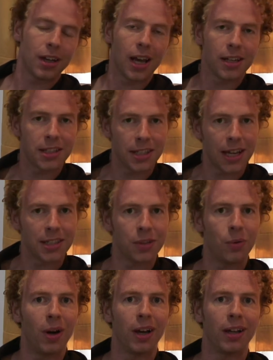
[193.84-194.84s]
and sat a
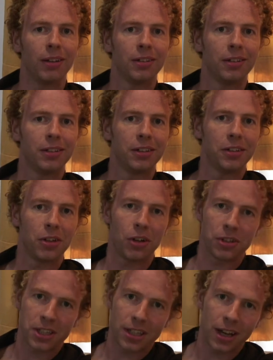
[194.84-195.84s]
while
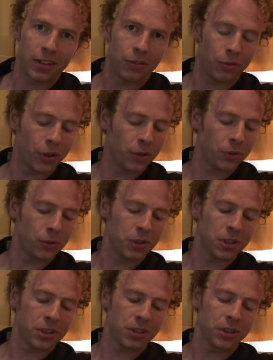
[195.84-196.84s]
on silent
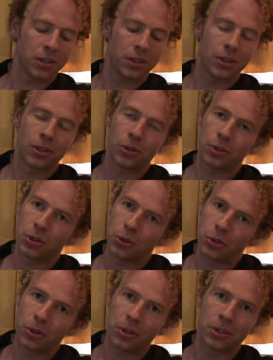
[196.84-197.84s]
roads, or
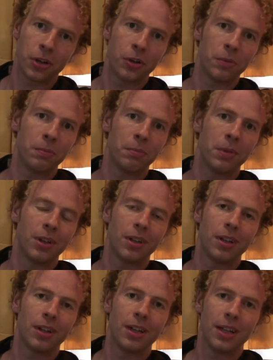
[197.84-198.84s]
dawdled home
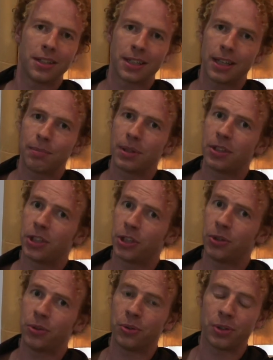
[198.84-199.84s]
in slippered
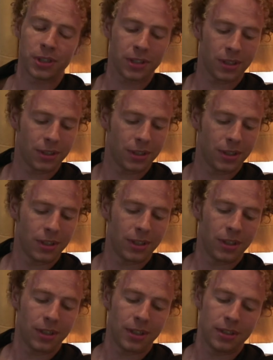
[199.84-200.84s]
shoes,
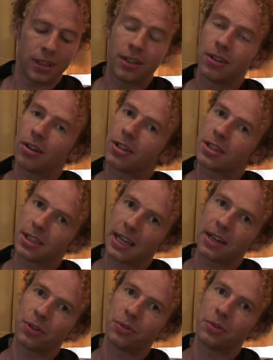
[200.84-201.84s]
and did not
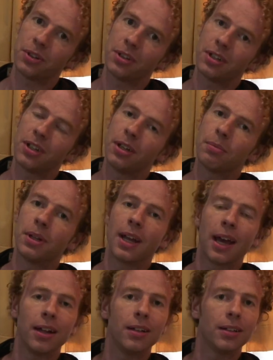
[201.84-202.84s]
sound, but
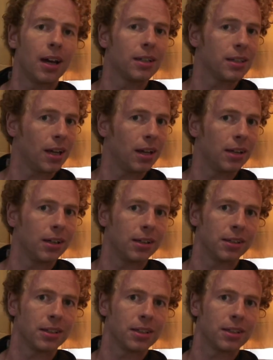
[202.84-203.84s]
held our
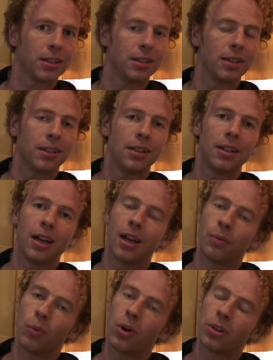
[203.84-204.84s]
tongues,
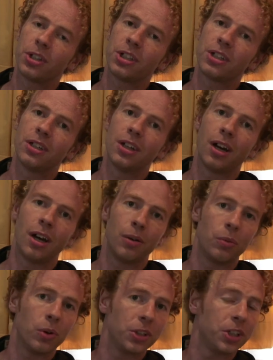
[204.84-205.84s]
and watched our
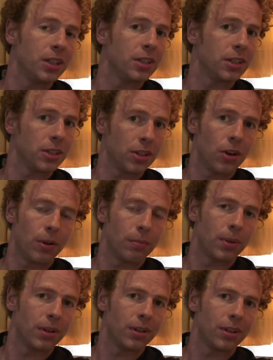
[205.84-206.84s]
watches
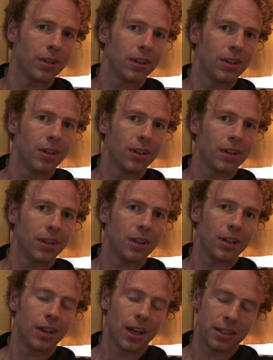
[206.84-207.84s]
stop
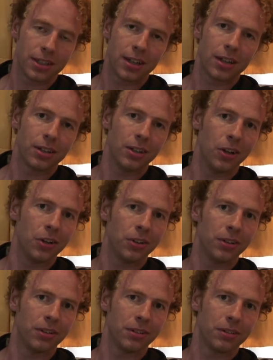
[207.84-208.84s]
and startle on.